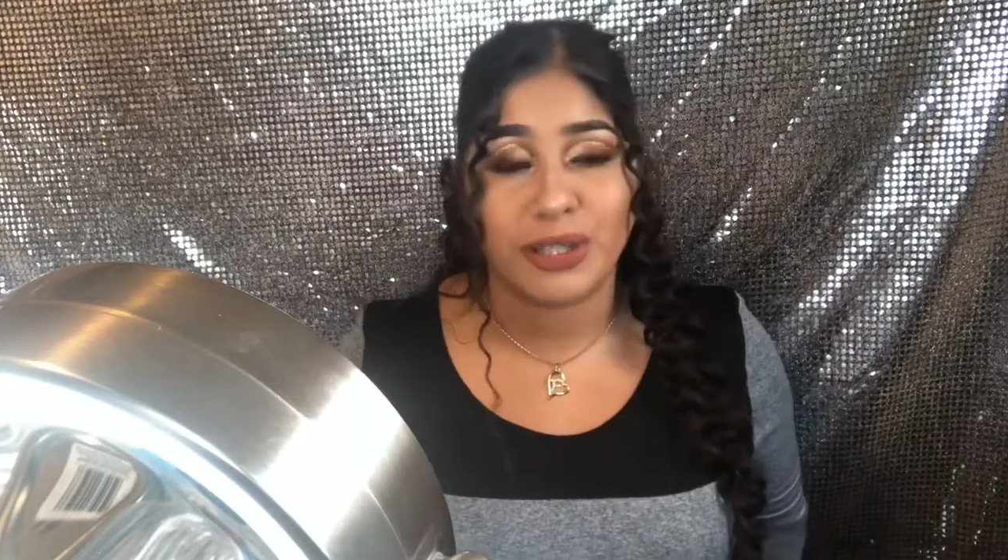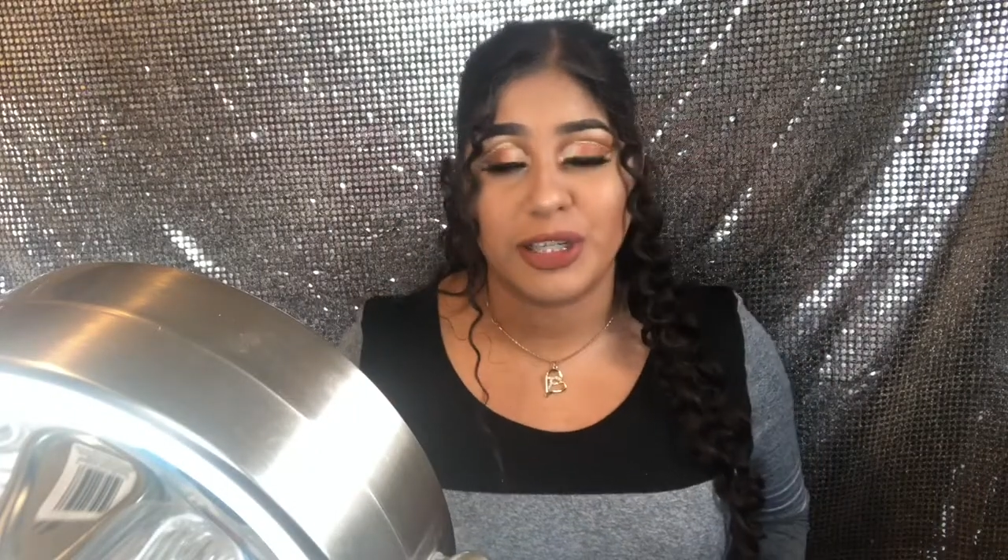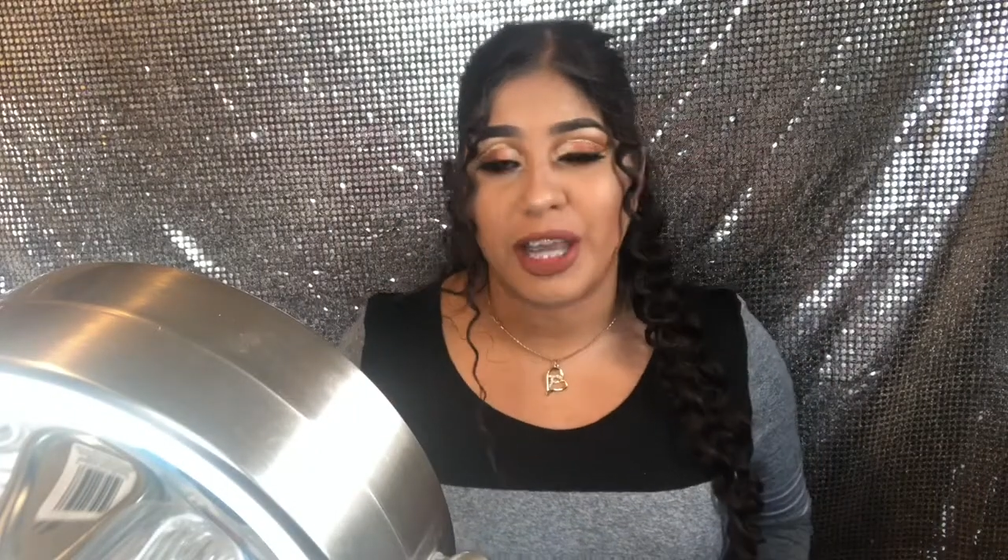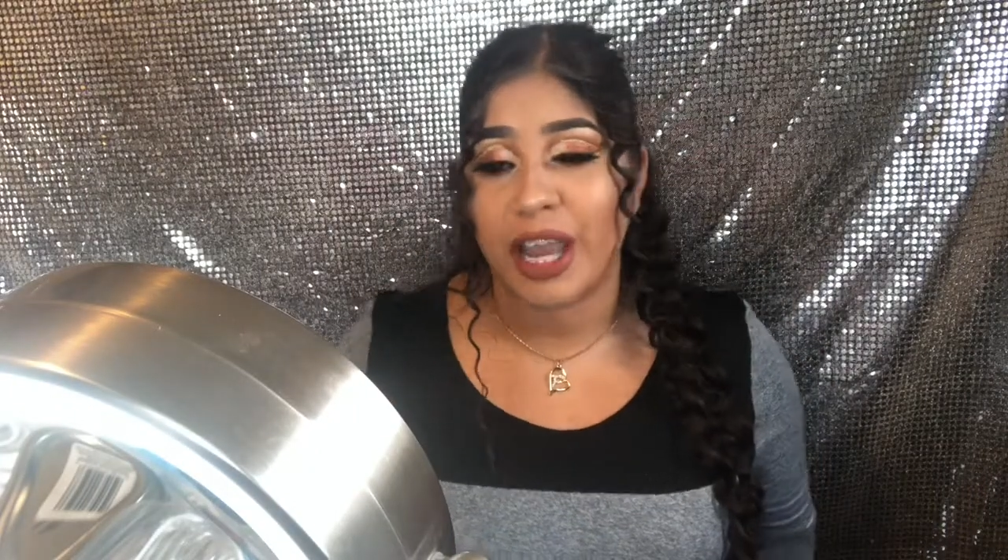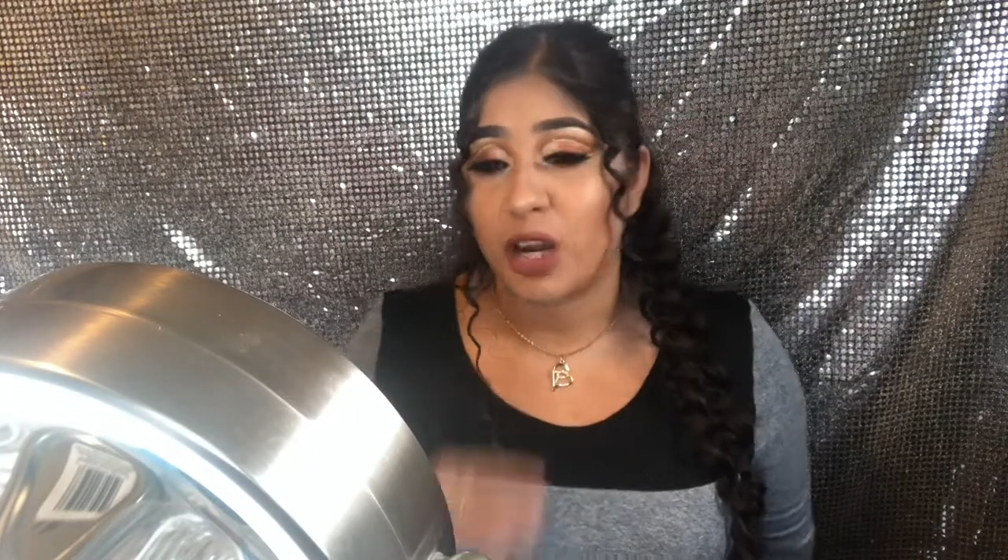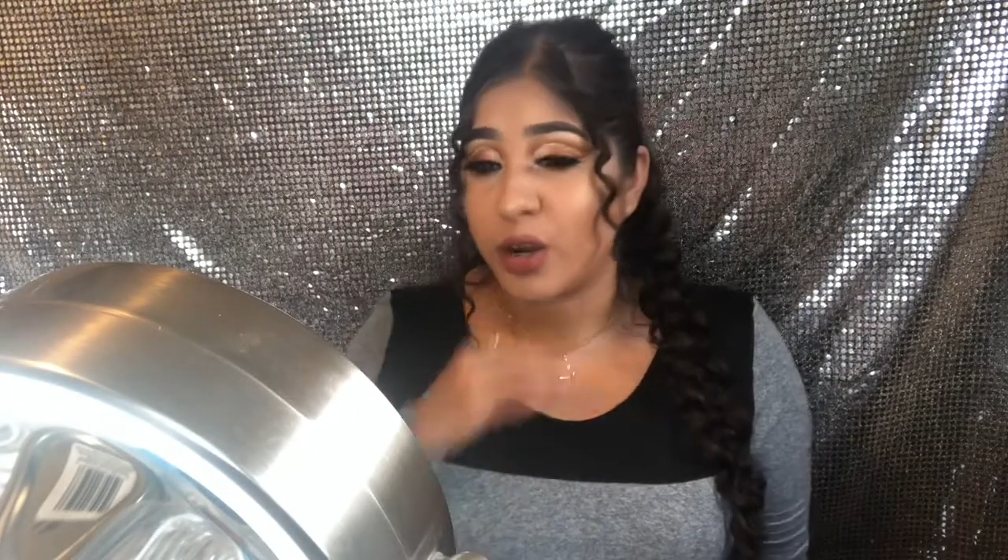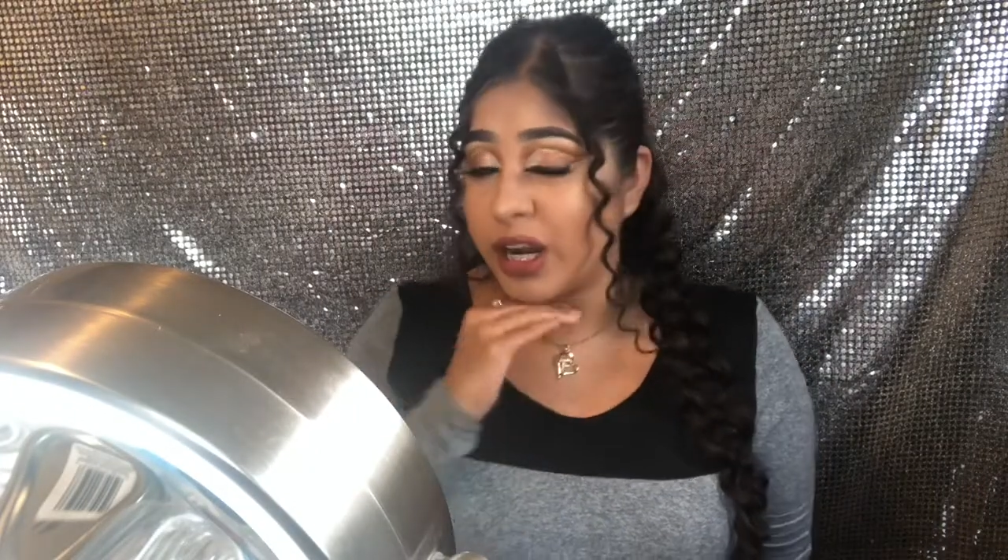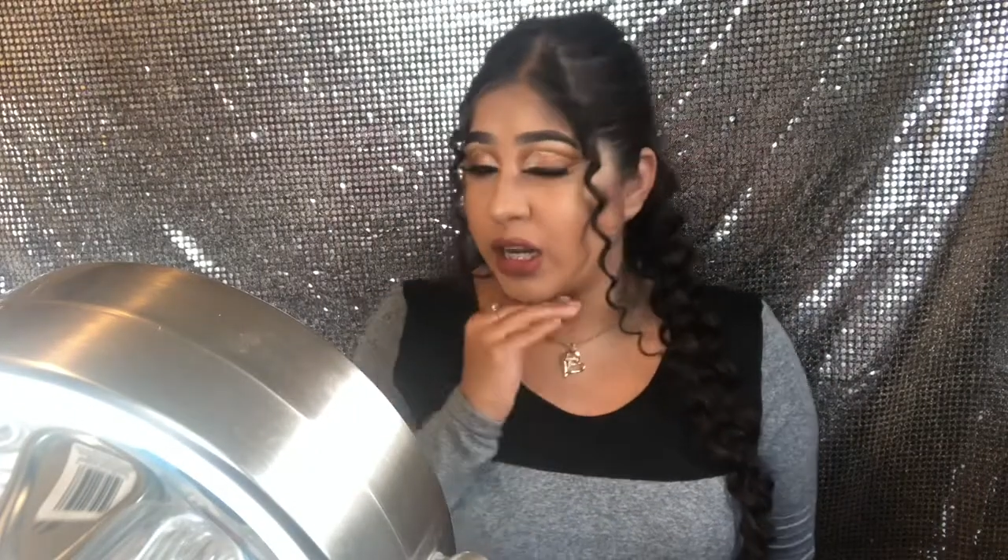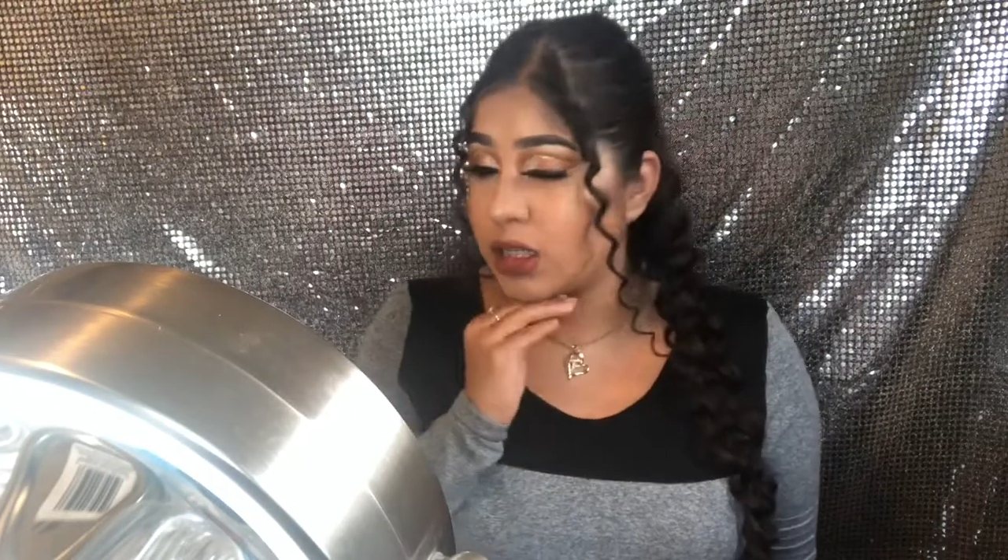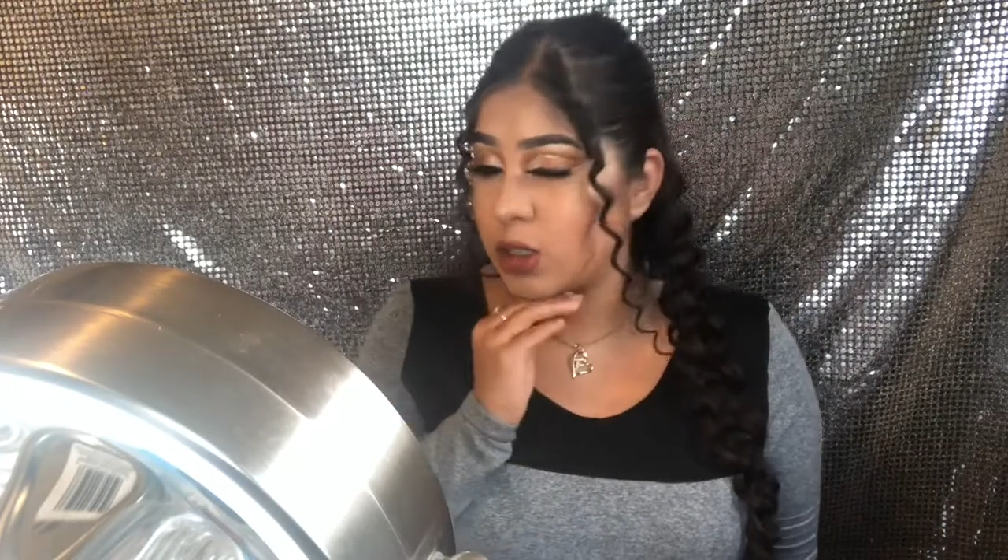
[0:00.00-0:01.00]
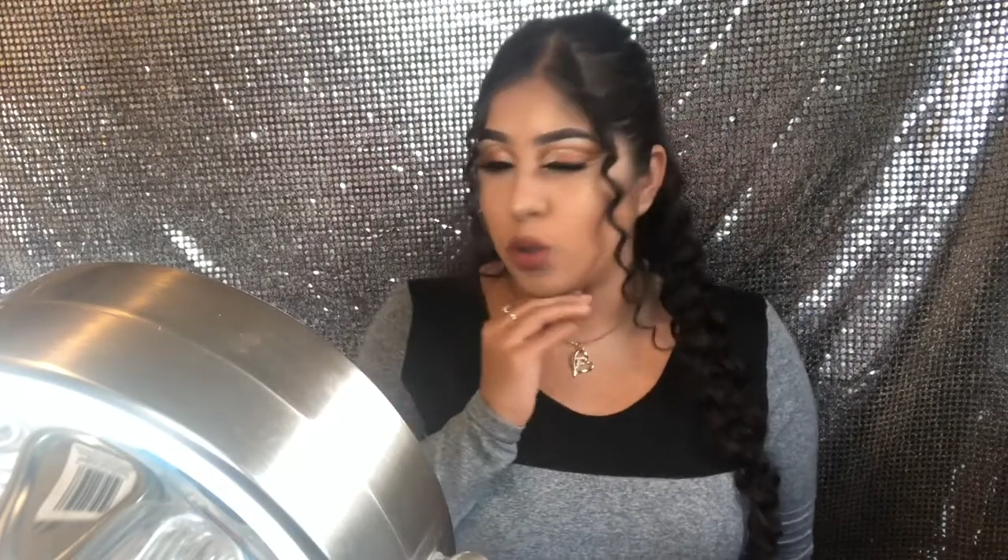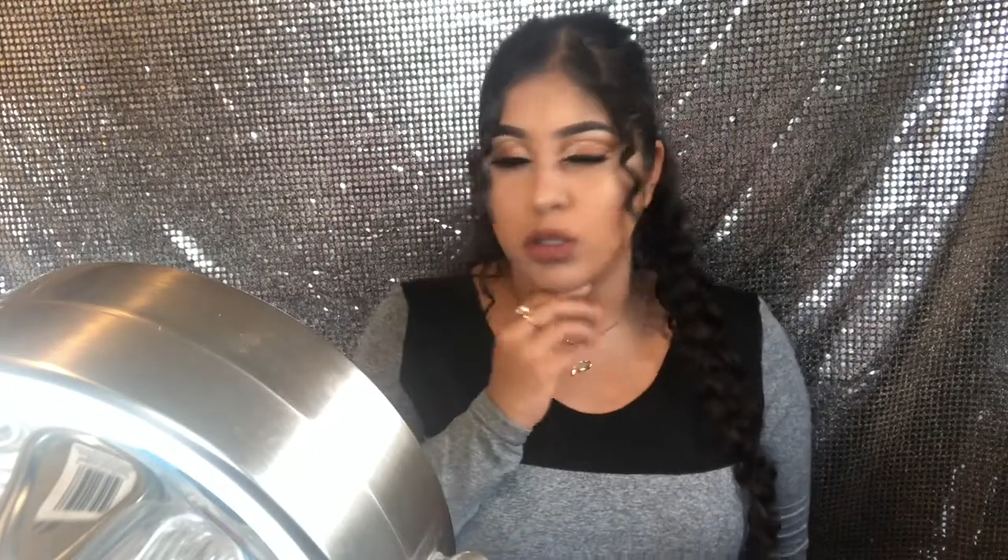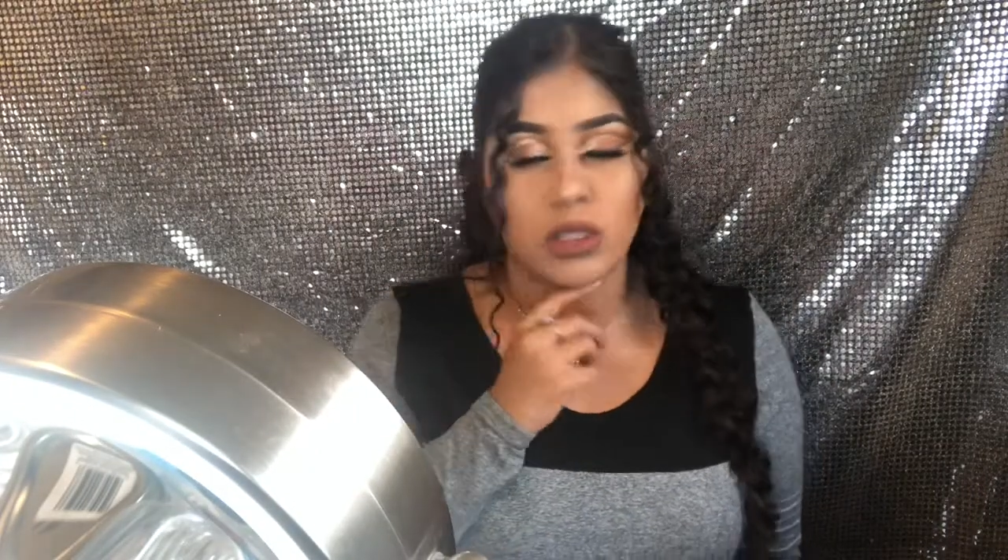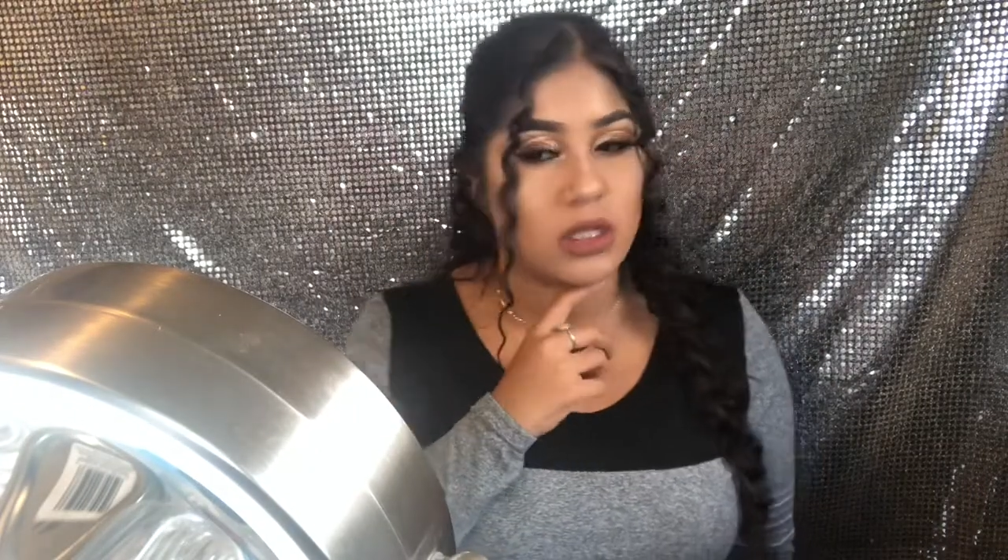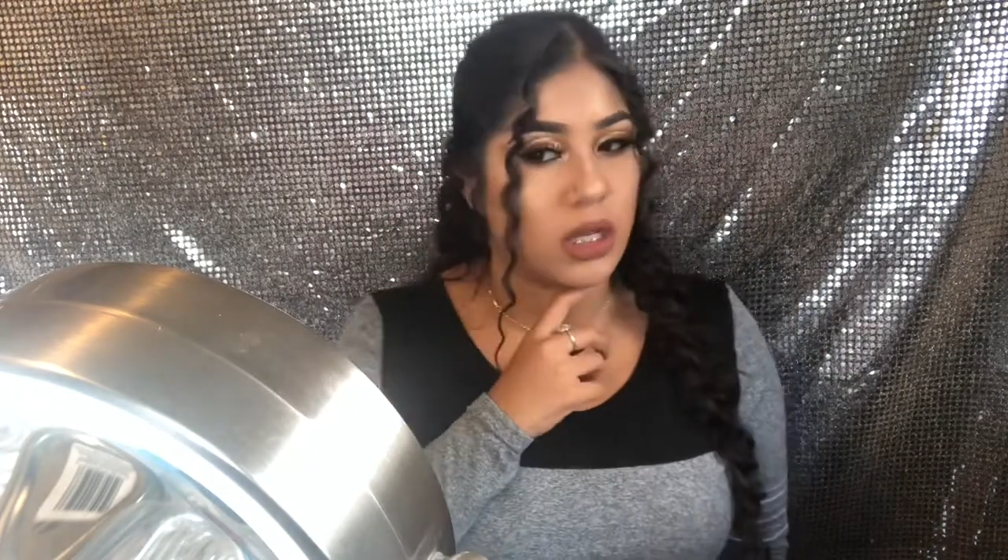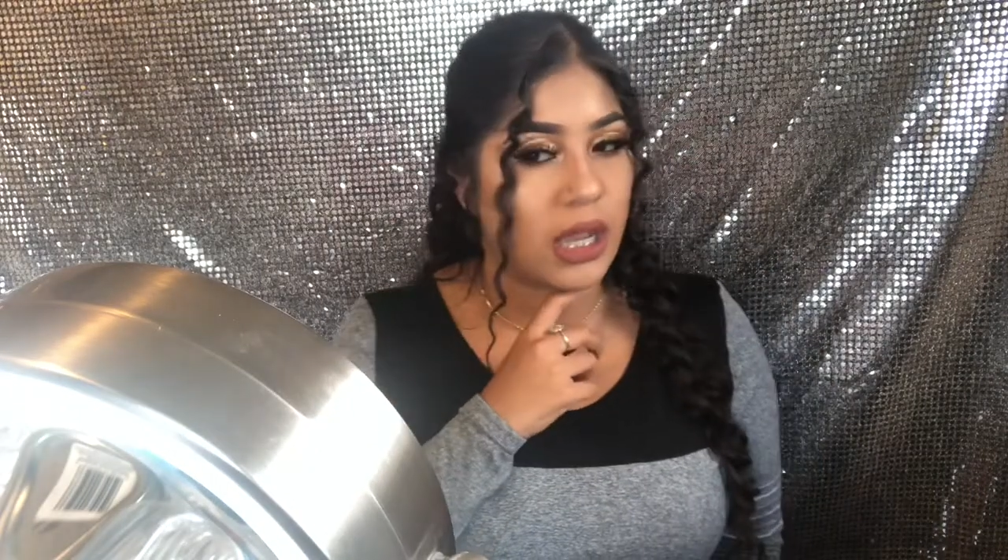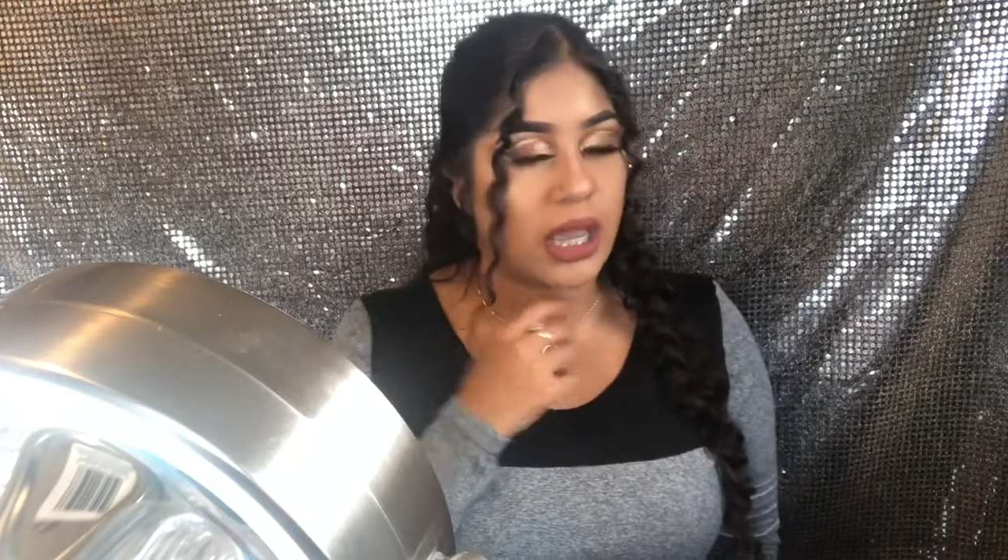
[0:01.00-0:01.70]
and today I created this gorgeous look.